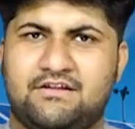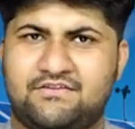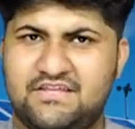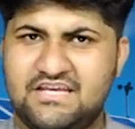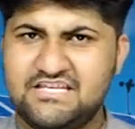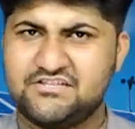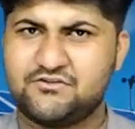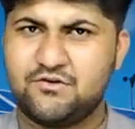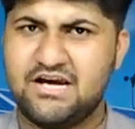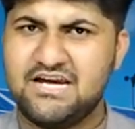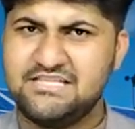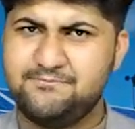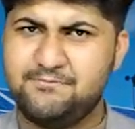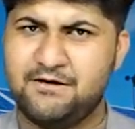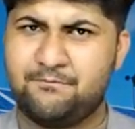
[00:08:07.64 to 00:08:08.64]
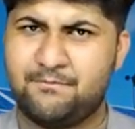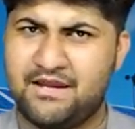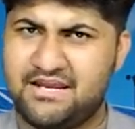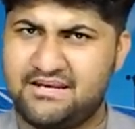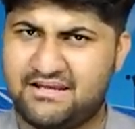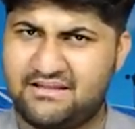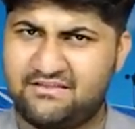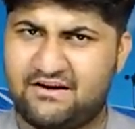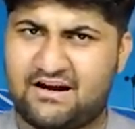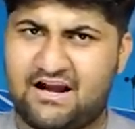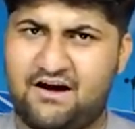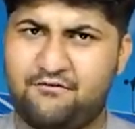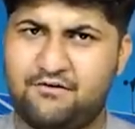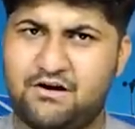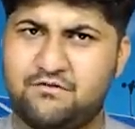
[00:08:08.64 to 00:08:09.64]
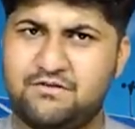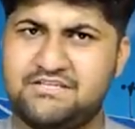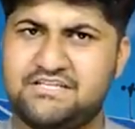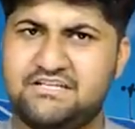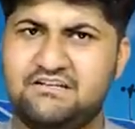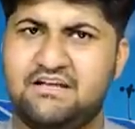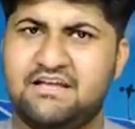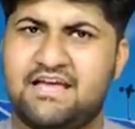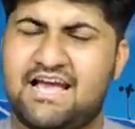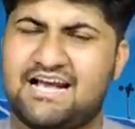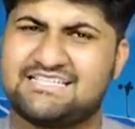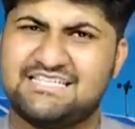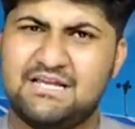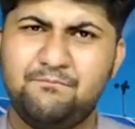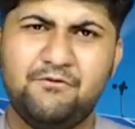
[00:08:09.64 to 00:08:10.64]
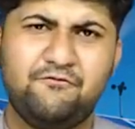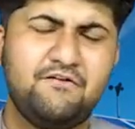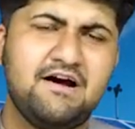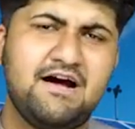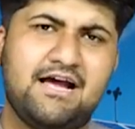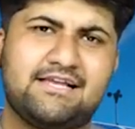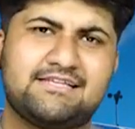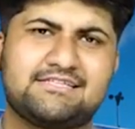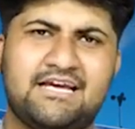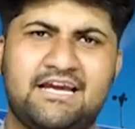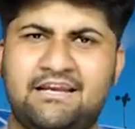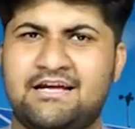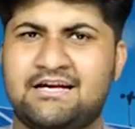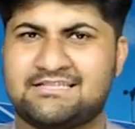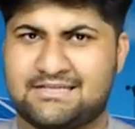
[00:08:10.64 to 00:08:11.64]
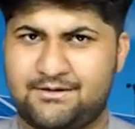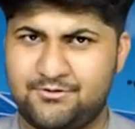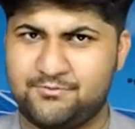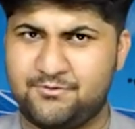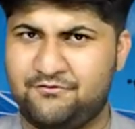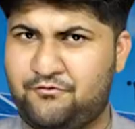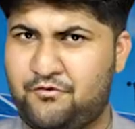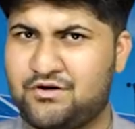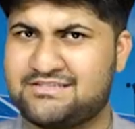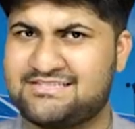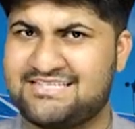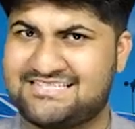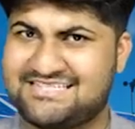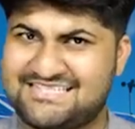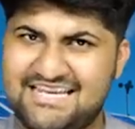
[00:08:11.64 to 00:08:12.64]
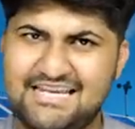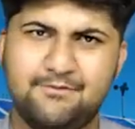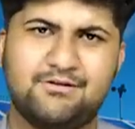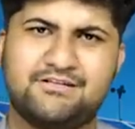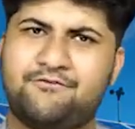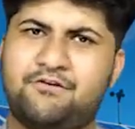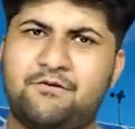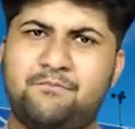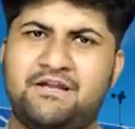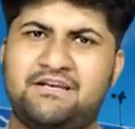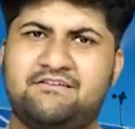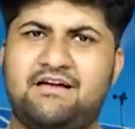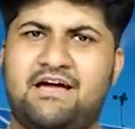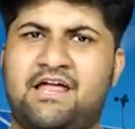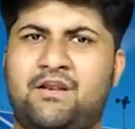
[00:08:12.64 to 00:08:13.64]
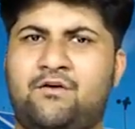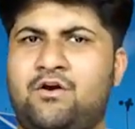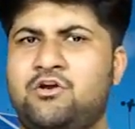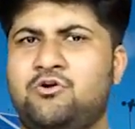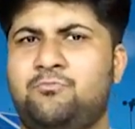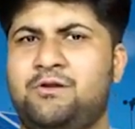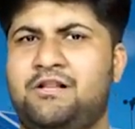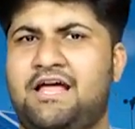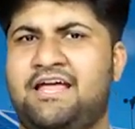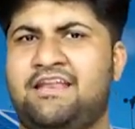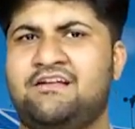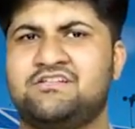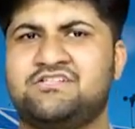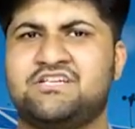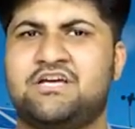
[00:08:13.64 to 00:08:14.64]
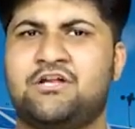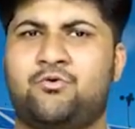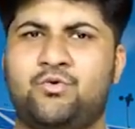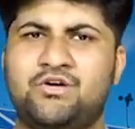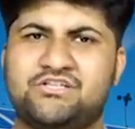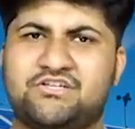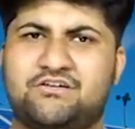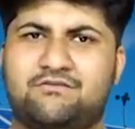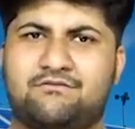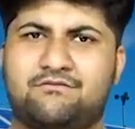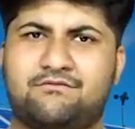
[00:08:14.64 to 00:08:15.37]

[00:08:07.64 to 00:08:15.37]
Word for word: These strides being made in the Khavda region exemplifies India's commitment for a sustainable development and renewable energy innovation.